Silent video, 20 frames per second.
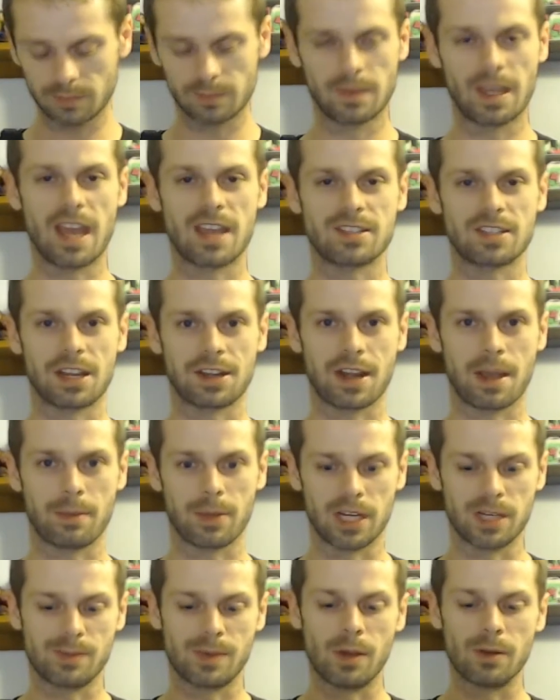Hashtag Not
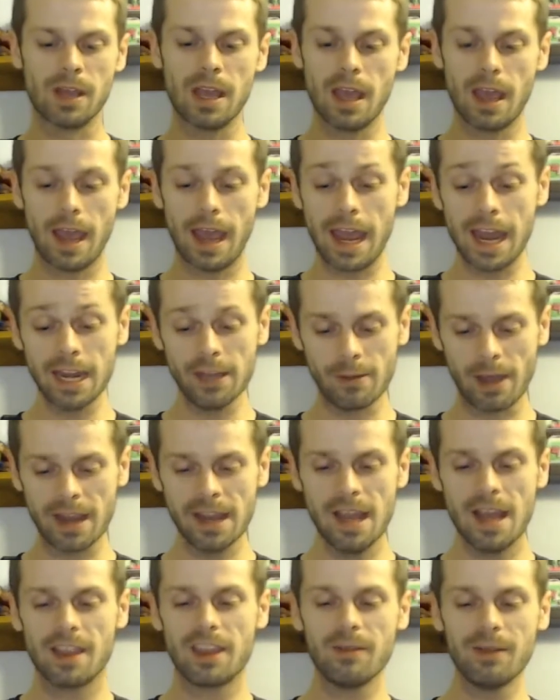Penny's boat. Anyway,
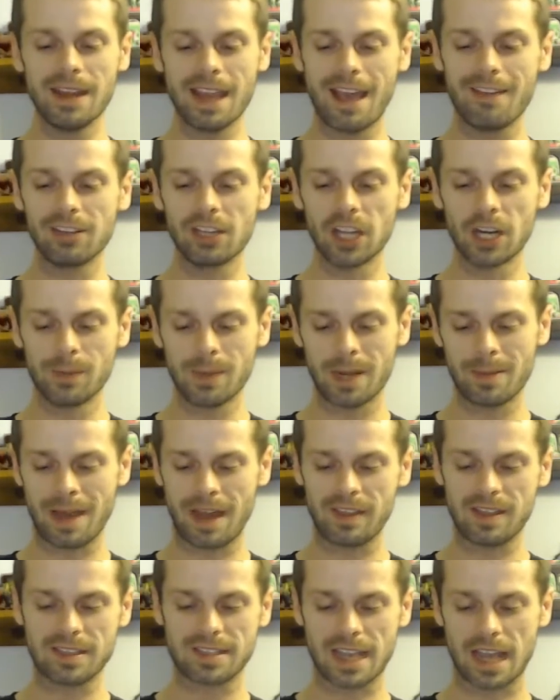then we have a little bit
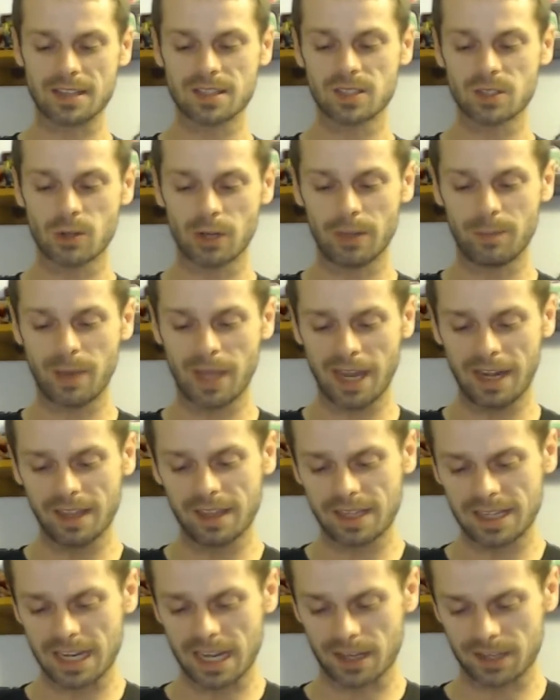about the Assassin's Creed pin and
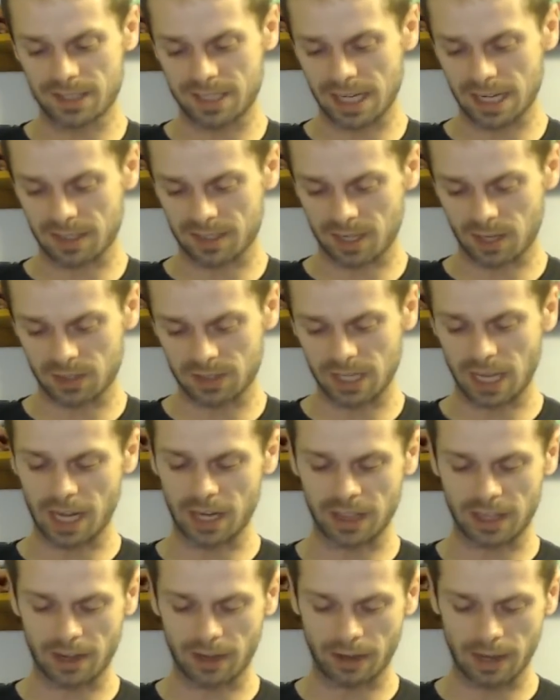the DLC
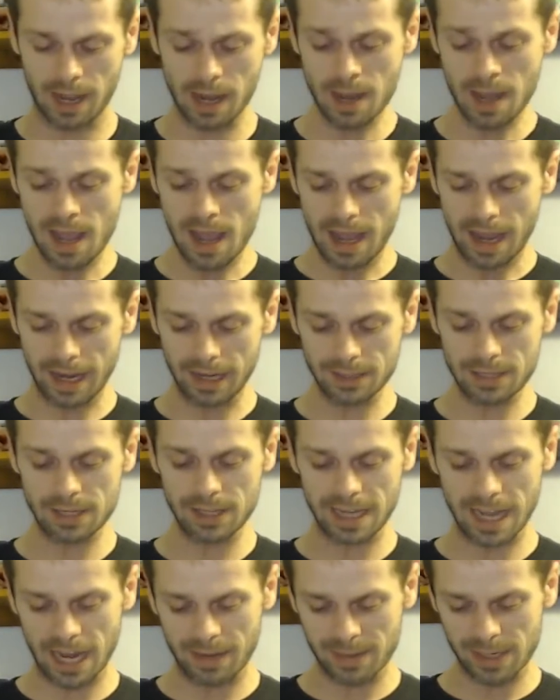associated therein. Into
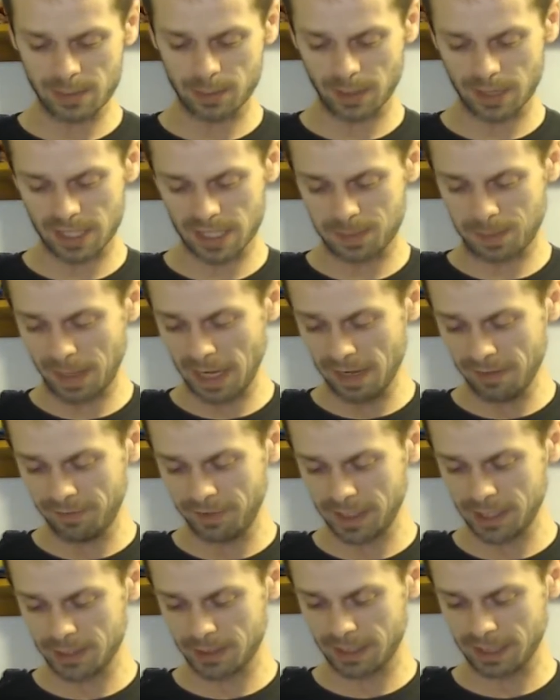the Animus with this pin
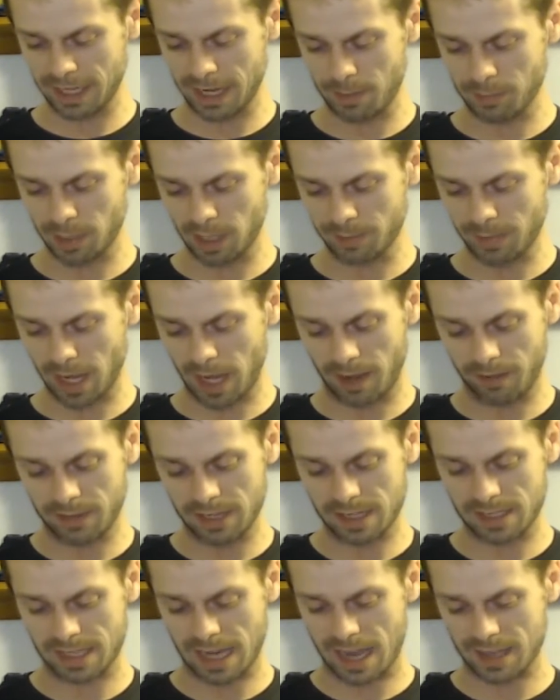featuring the emblem of the
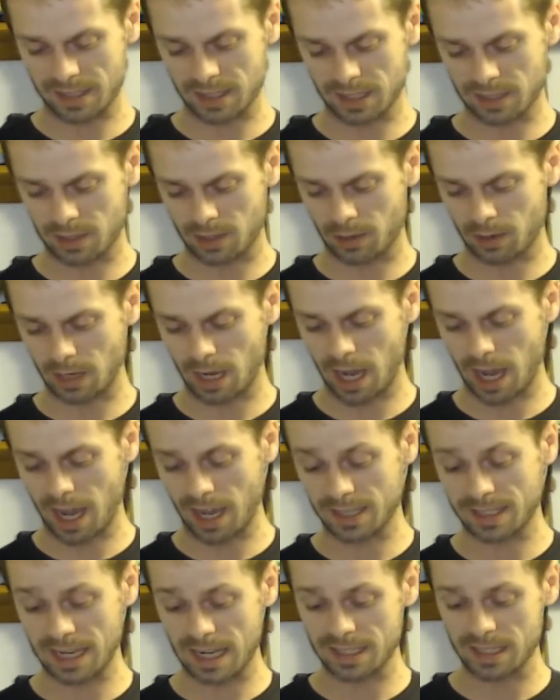
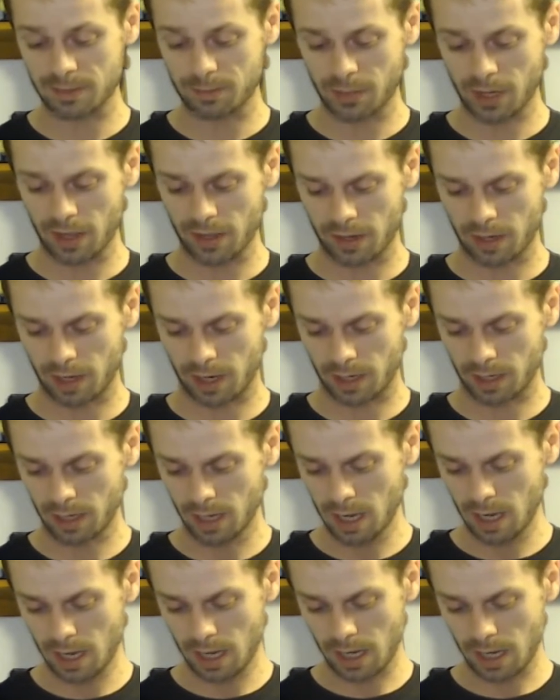Assassin Brotherhood.
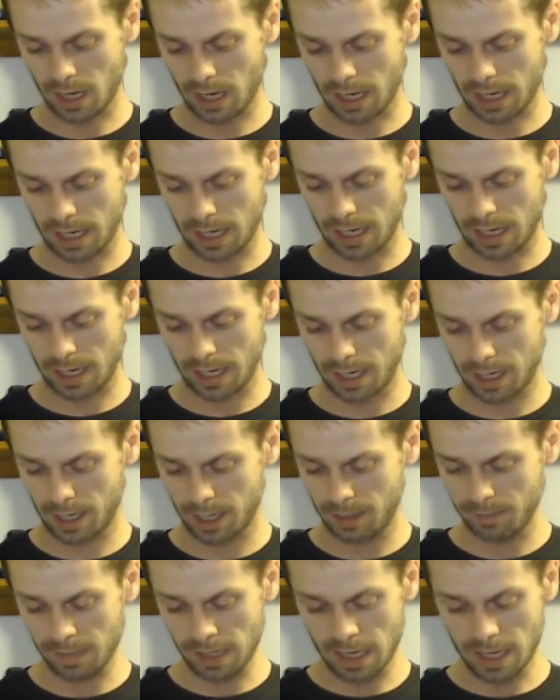
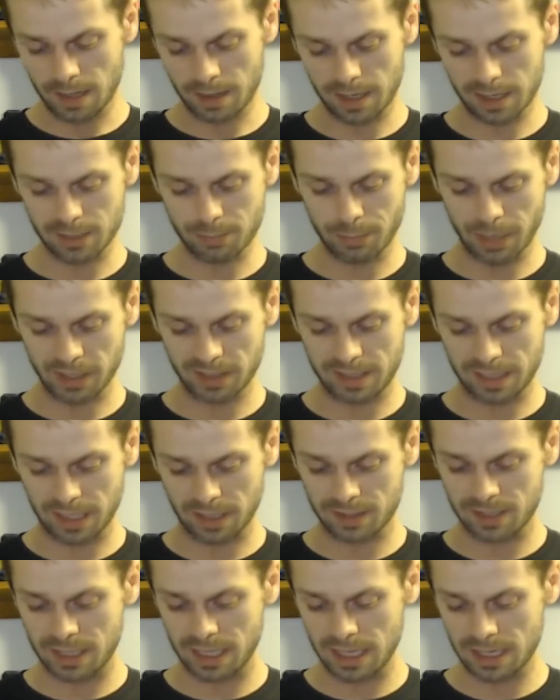This month's
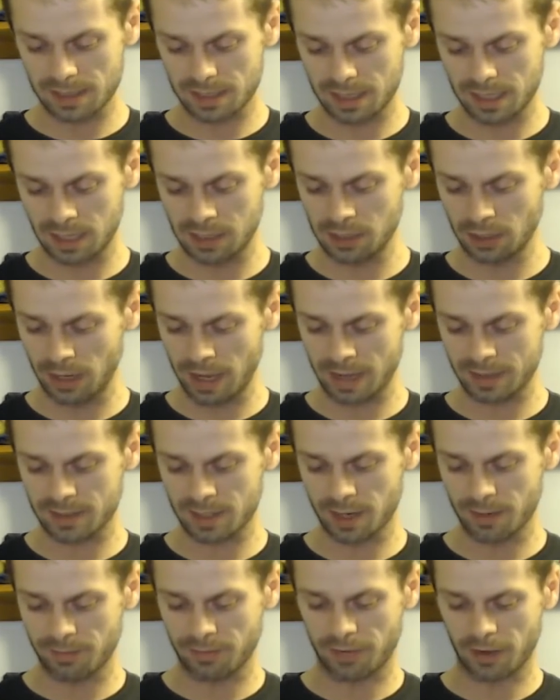DLC is a digital
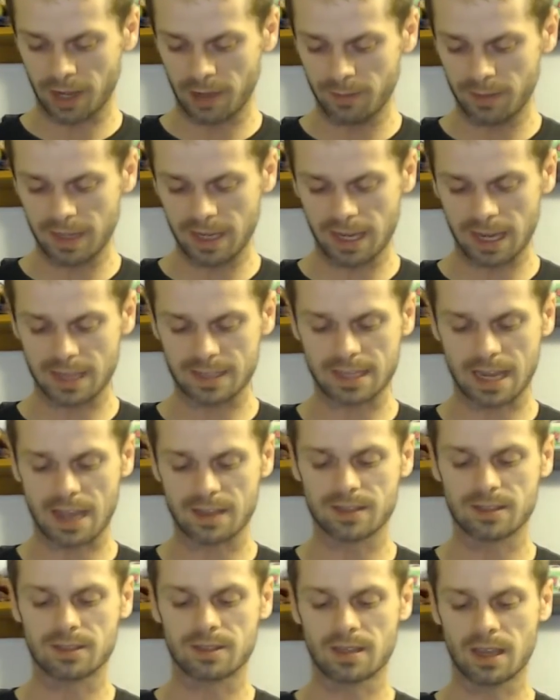excerpt from the
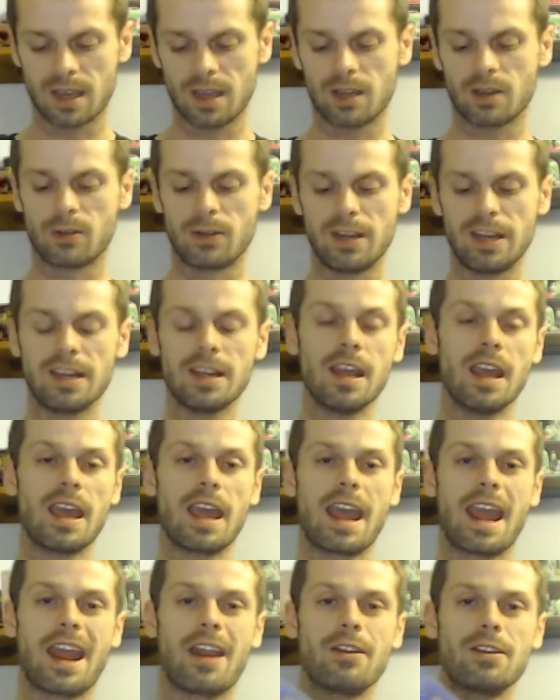Assassin's Creed
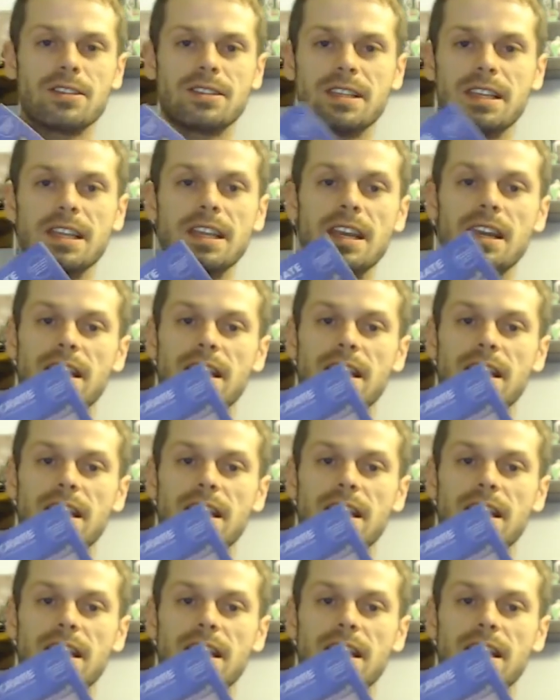Heresy